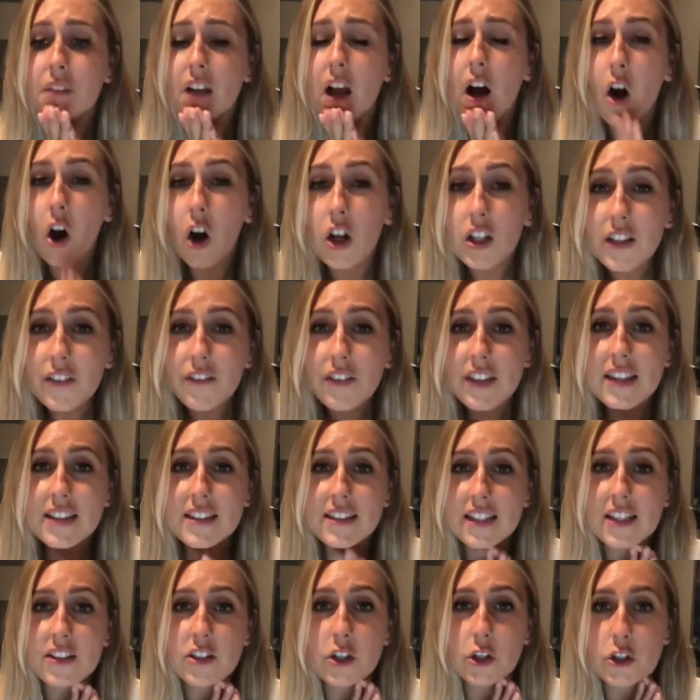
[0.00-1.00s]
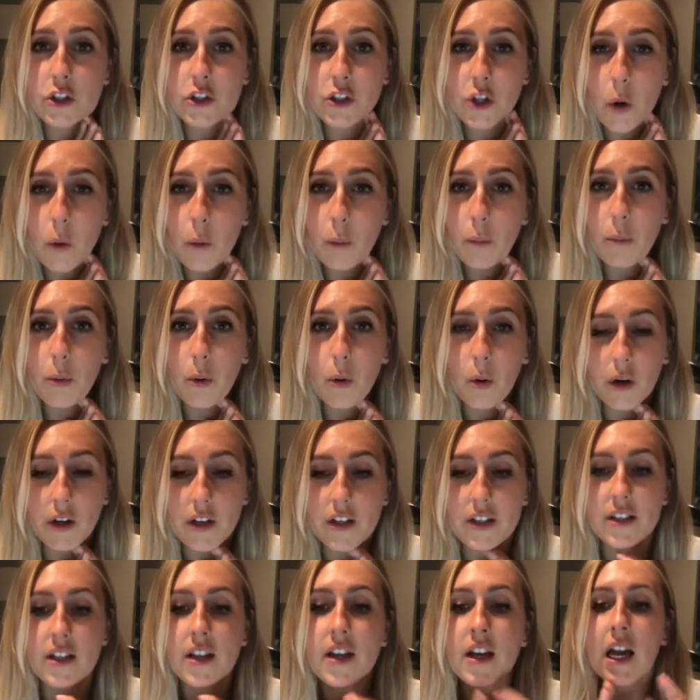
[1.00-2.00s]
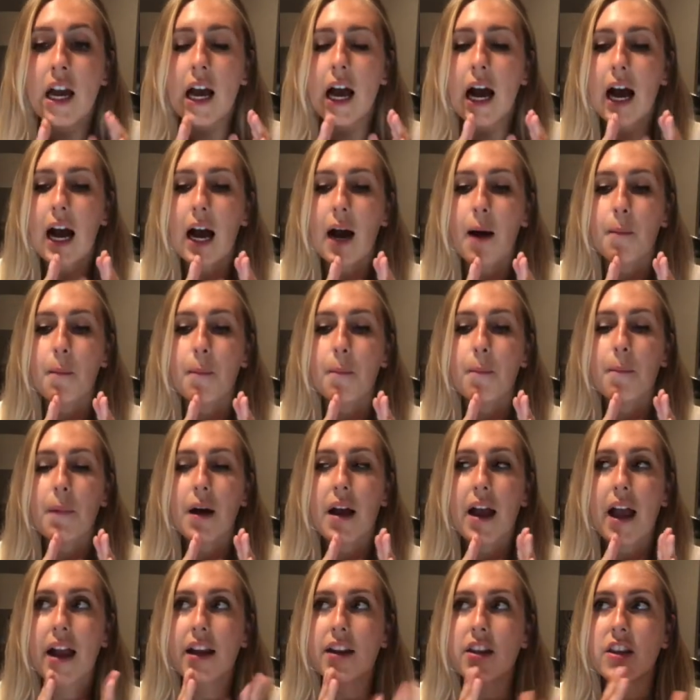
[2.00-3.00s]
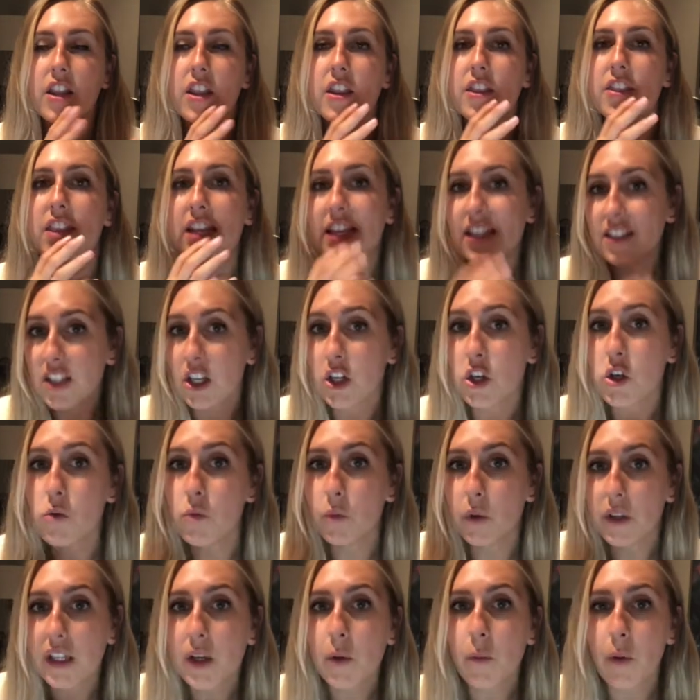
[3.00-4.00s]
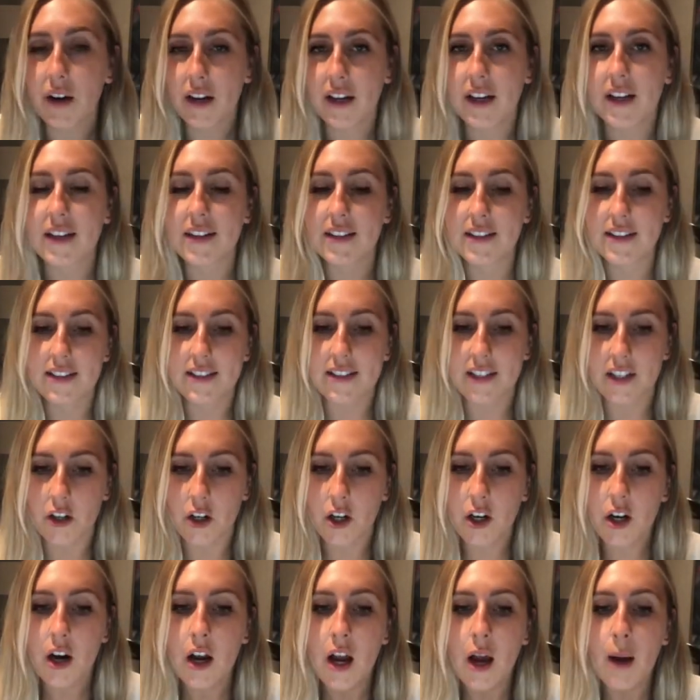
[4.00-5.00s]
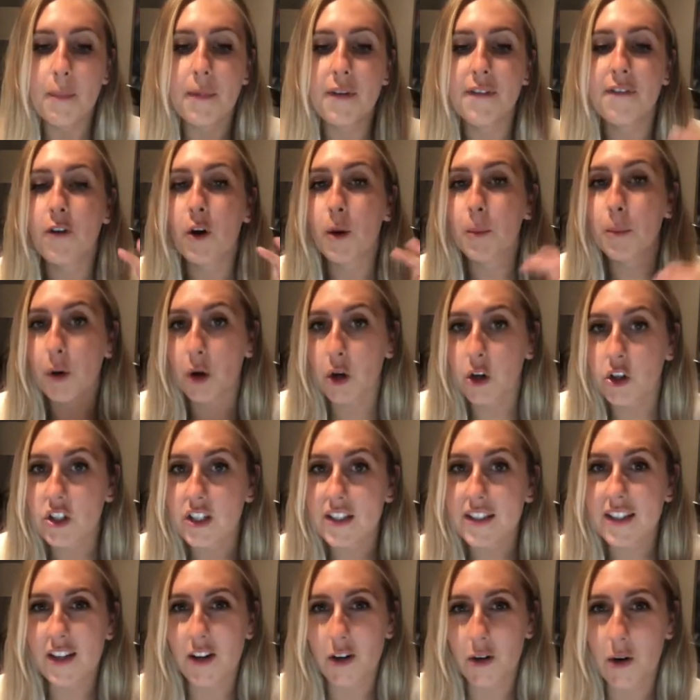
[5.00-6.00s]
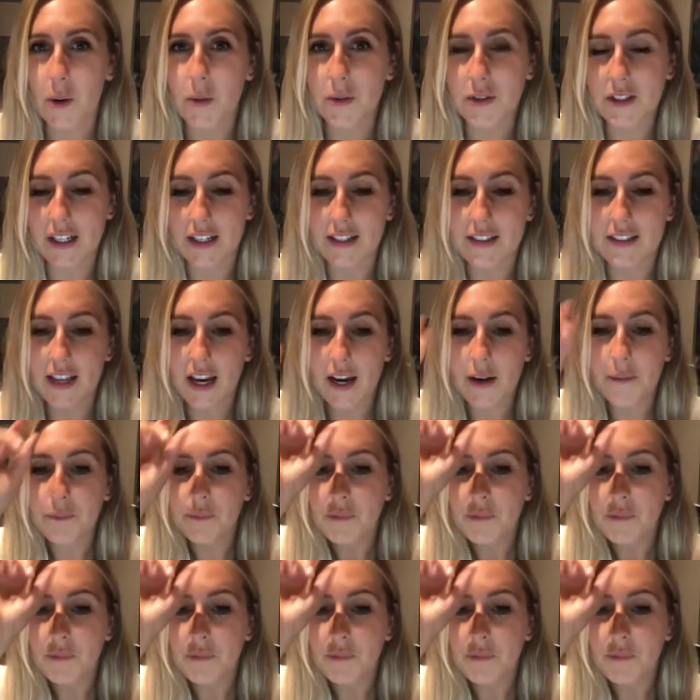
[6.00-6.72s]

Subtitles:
All of these things are so important and things that you really want to consider before purchasing your hosting site.